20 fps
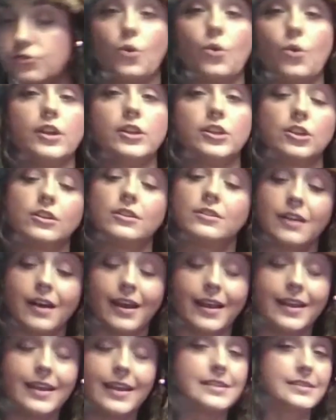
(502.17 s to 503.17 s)
for your
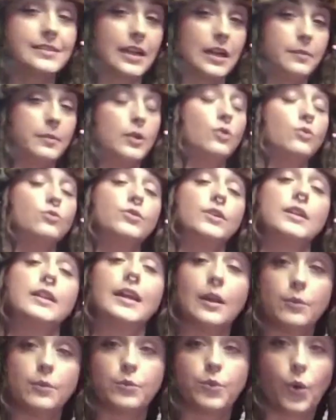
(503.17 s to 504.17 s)
client is going to be
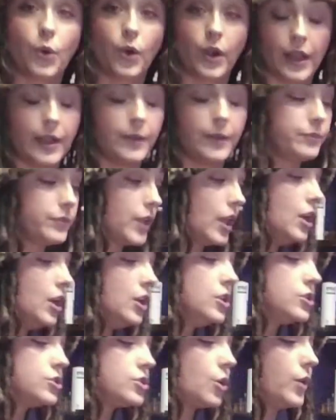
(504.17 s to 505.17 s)
really important.
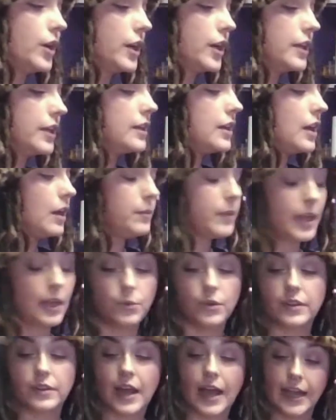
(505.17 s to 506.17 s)
So we're going to come
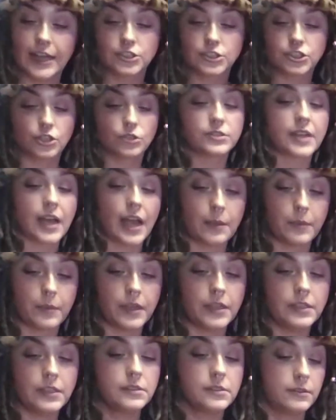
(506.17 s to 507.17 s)
in with
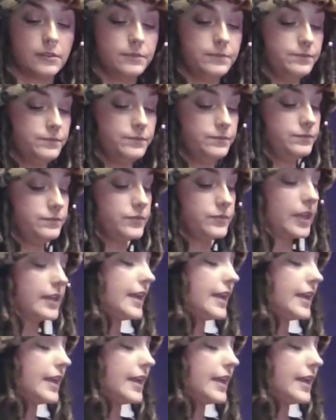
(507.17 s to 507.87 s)
HydroDiamond.